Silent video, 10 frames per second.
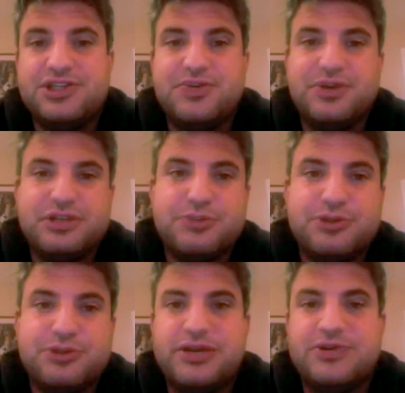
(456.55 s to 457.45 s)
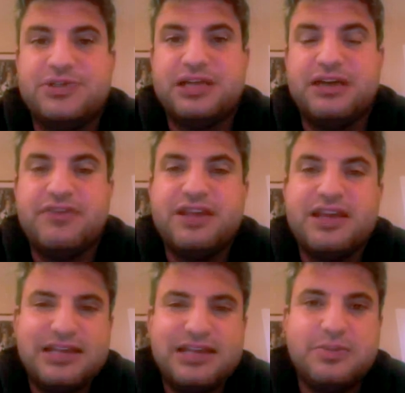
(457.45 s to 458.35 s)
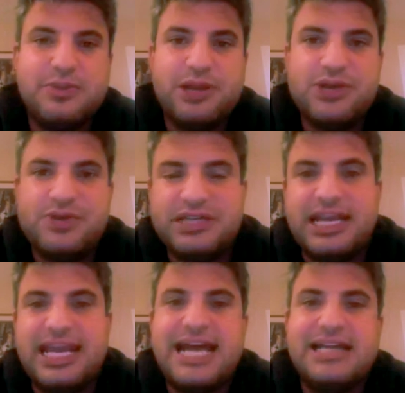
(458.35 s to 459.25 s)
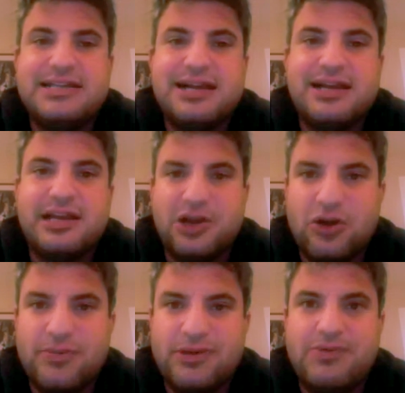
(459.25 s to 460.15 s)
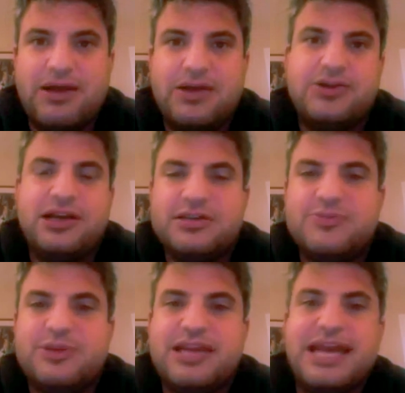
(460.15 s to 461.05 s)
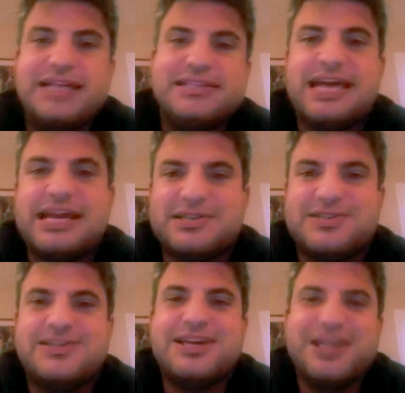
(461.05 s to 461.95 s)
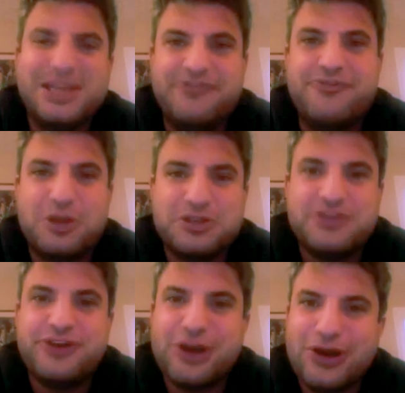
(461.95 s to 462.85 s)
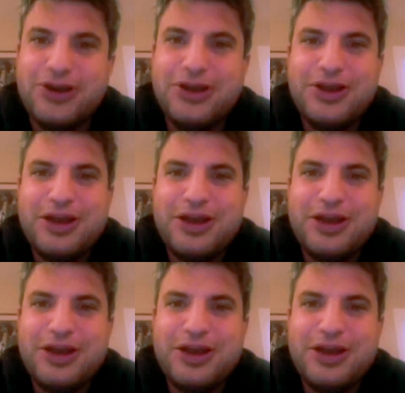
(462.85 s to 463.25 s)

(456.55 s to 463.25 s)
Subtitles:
She once portrayed herself as somebody who was in a catatonic coma while her husband had sex in front of her.